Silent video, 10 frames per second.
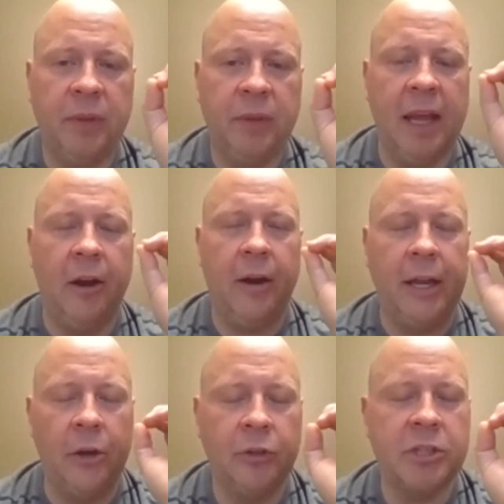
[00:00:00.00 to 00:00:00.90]
Now,
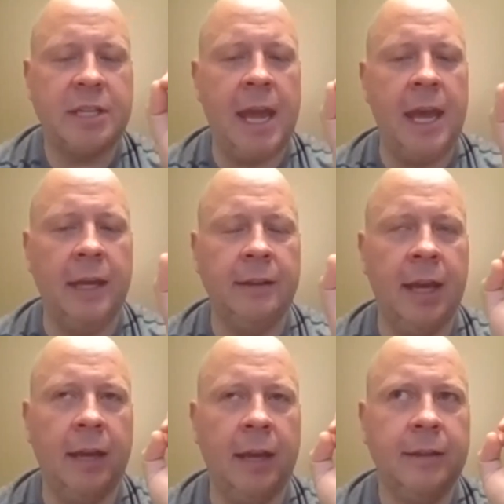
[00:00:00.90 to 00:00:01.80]
I understand
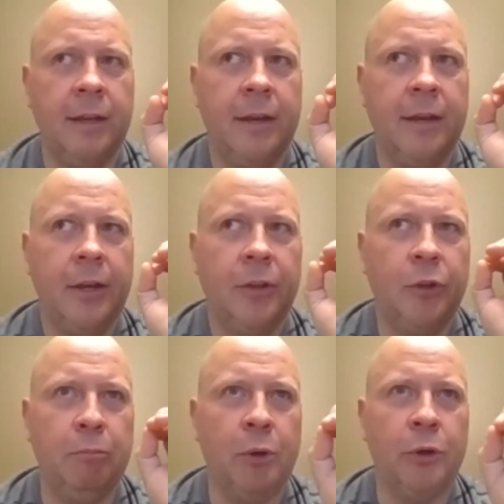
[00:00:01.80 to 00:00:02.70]
that
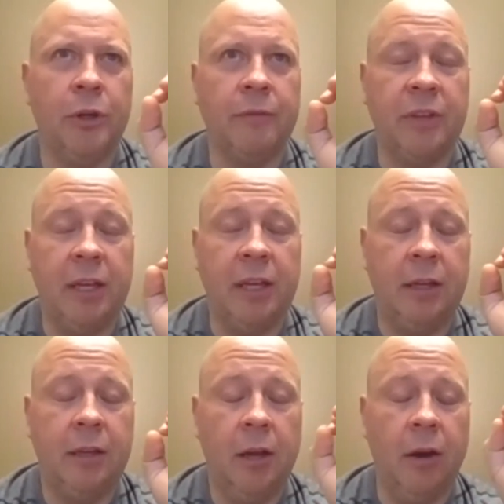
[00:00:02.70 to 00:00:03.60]
the burn of
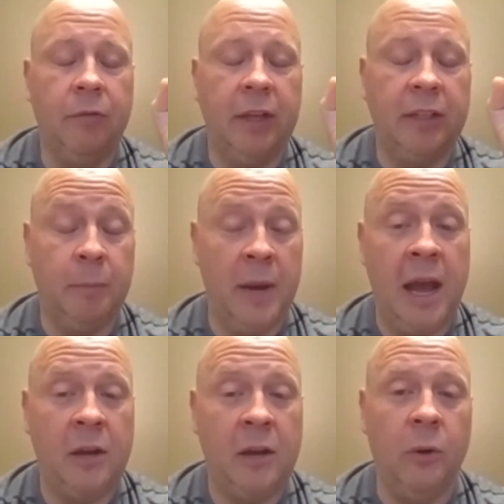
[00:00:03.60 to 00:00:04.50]
the of the
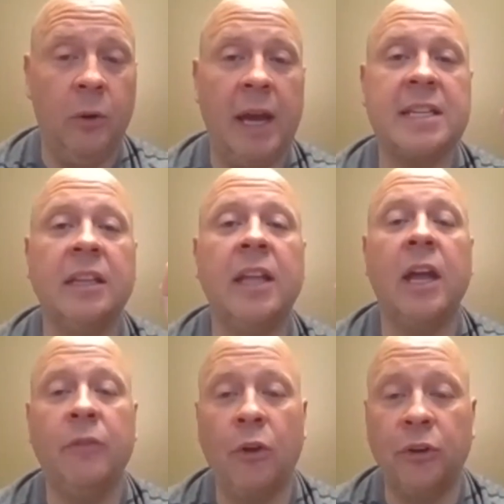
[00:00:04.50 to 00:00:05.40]
tobacco has a
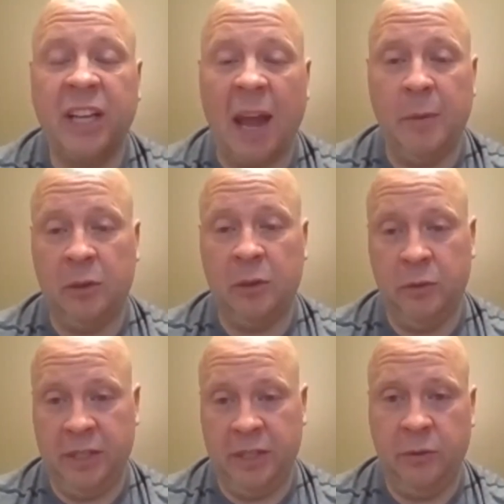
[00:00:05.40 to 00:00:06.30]
lot of other
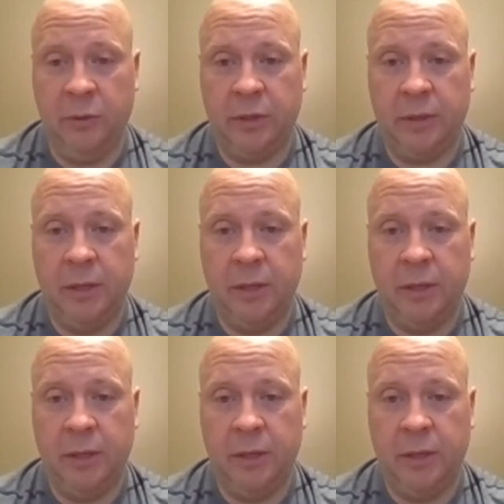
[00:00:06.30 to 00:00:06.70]
chemicals into it